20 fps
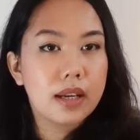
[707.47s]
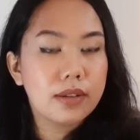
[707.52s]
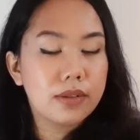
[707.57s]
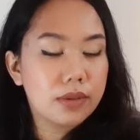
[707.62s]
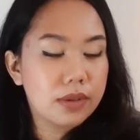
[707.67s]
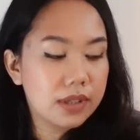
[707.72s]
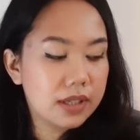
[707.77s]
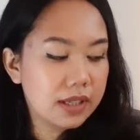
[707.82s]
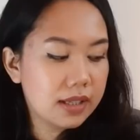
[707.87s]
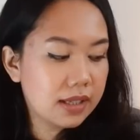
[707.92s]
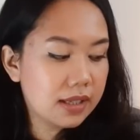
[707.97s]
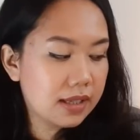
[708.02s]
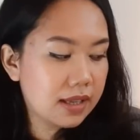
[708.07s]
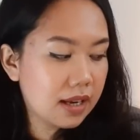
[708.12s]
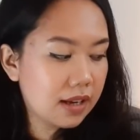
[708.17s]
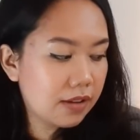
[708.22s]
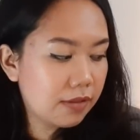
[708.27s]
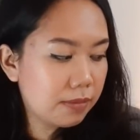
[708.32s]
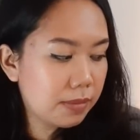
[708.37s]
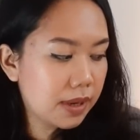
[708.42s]
The Nine of Swords in
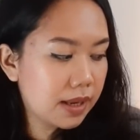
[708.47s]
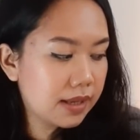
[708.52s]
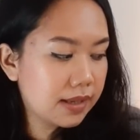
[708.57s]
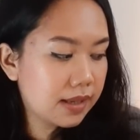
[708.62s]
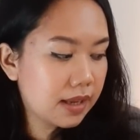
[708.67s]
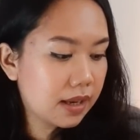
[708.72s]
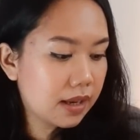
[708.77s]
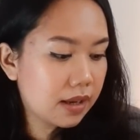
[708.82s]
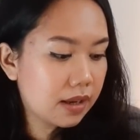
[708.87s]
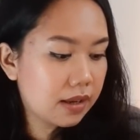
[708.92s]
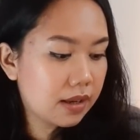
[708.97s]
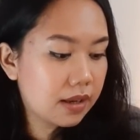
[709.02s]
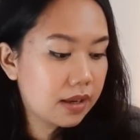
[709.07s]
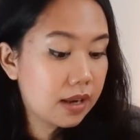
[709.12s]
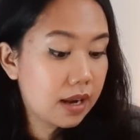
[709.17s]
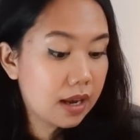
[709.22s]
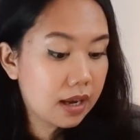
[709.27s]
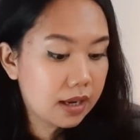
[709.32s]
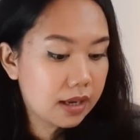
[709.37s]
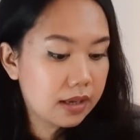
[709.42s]
this deck of mine is like a
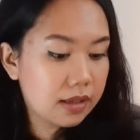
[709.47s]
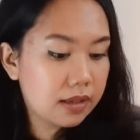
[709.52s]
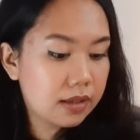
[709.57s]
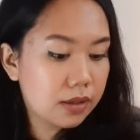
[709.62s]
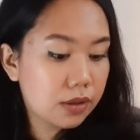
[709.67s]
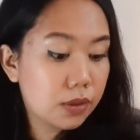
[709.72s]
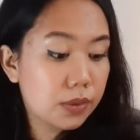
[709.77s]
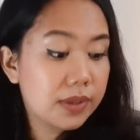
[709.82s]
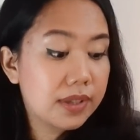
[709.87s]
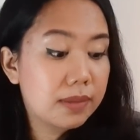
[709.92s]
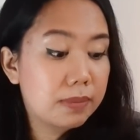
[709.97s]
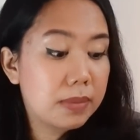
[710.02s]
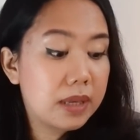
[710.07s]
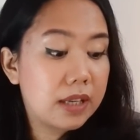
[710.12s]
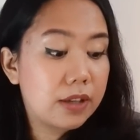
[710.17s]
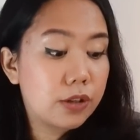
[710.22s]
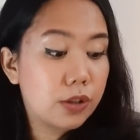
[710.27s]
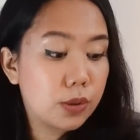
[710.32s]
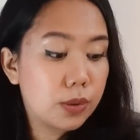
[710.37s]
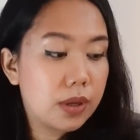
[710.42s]
knight who is
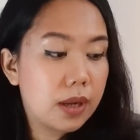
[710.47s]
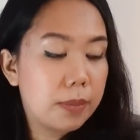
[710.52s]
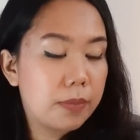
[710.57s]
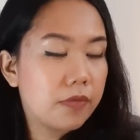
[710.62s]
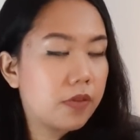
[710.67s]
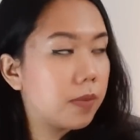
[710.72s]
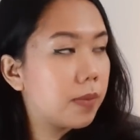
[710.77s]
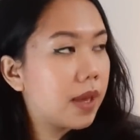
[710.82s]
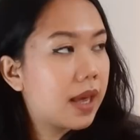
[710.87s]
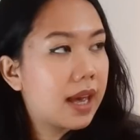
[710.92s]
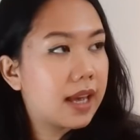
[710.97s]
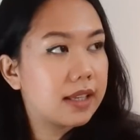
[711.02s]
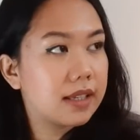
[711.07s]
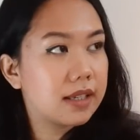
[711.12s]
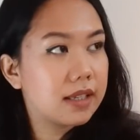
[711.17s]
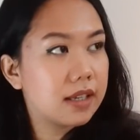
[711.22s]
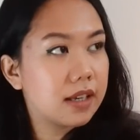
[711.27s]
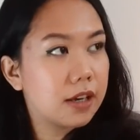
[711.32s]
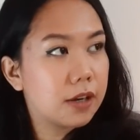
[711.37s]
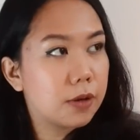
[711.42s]
being suited up from
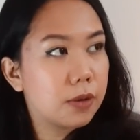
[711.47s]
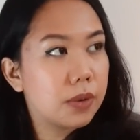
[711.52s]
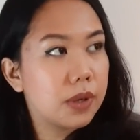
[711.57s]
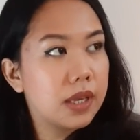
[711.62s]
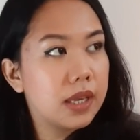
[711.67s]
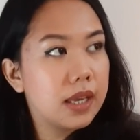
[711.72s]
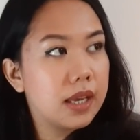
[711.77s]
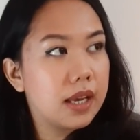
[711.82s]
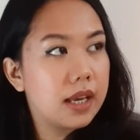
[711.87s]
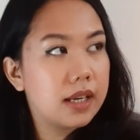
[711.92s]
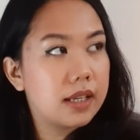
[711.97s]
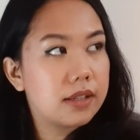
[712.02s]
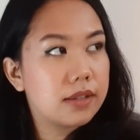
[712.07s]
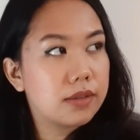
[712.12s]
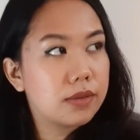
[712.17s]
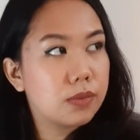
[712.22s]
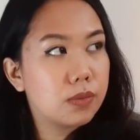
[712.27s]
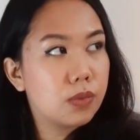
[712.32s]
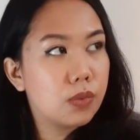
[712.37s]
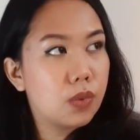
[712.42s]
head to toe and
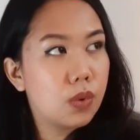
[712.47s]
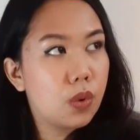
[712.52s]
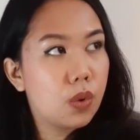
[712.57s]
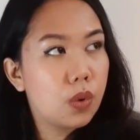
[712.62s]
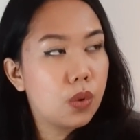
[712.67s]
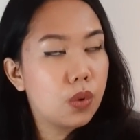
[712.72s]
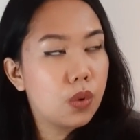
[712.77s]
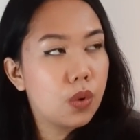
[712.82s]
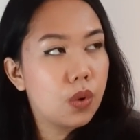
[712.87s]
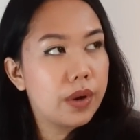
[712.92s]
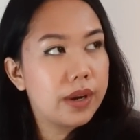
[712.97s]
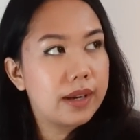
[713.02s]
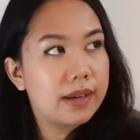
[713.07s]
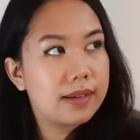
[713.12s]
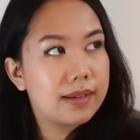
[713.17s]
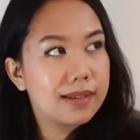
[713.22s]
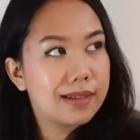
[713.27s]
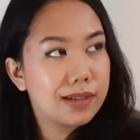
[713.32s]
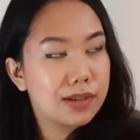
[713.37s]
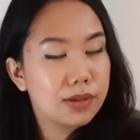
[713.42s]
is go
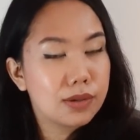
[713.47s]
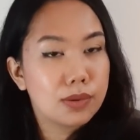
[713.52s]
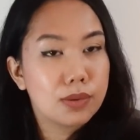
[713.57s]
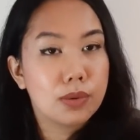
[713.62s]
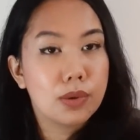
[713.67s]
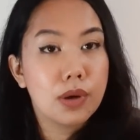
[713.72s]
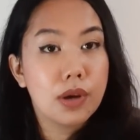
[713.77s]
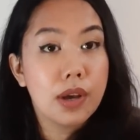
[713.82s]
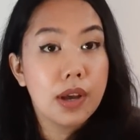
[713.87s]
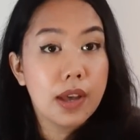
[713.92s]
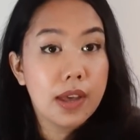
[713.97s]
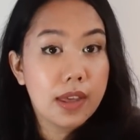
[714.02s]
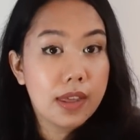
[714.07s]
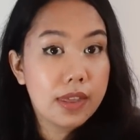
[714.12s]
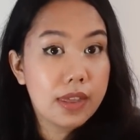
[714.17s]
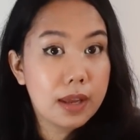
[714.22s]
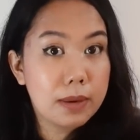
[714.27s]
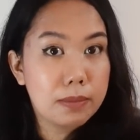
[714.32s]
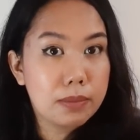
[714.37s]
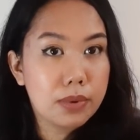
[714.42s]
going to...
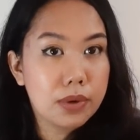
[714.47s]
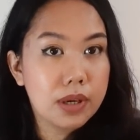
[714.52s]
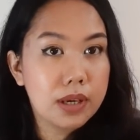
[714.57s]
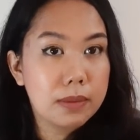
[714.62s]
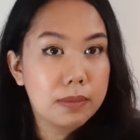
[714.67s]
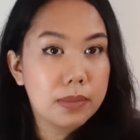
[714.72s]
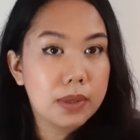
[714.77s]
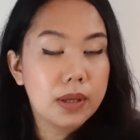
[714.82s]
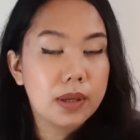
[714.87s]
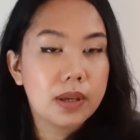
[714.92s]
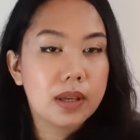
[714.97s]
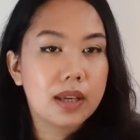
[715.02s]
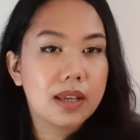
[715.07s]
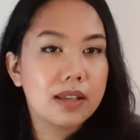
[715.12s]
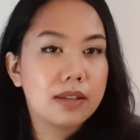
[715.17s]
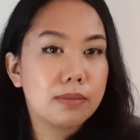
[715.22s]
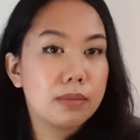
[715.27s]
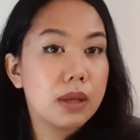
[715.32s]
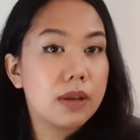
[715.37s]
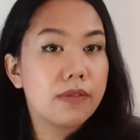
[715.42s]
that burn and
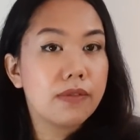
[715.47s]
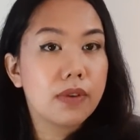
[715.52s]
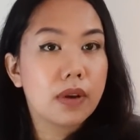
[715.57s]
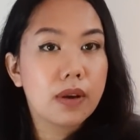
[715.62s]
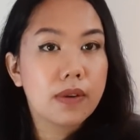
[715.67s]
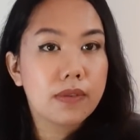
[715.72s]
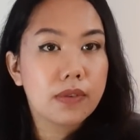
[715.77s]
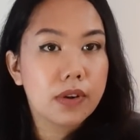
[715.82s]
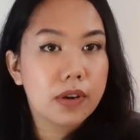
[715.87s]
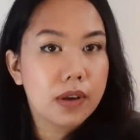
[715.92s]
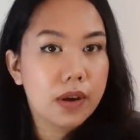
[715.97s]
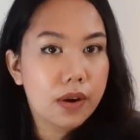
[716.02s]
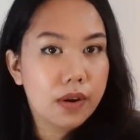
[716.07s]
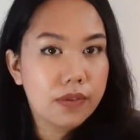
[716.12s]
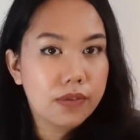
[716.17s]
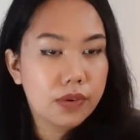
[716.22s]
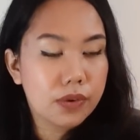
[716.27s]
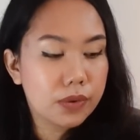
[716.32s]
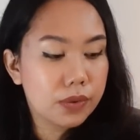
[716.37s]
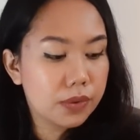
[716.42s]
building, he's being very, very
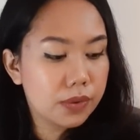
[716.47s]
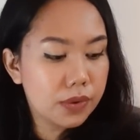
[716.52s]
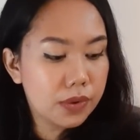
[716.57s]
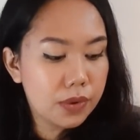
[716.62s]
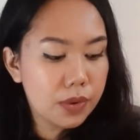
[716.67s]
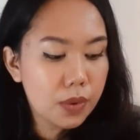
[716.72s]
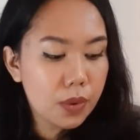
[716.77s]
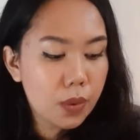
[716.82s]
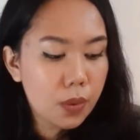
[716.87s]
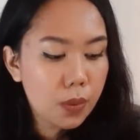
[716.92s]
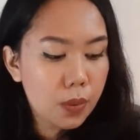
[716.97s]
careful.